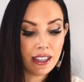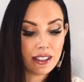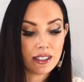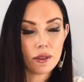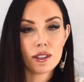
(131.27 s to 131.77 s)

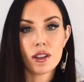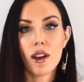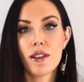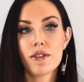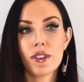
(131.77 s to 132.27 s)
So a
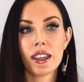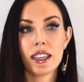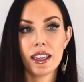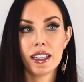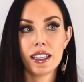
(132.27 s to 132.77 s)
time for
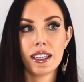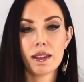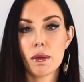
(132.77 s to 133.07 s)
healing,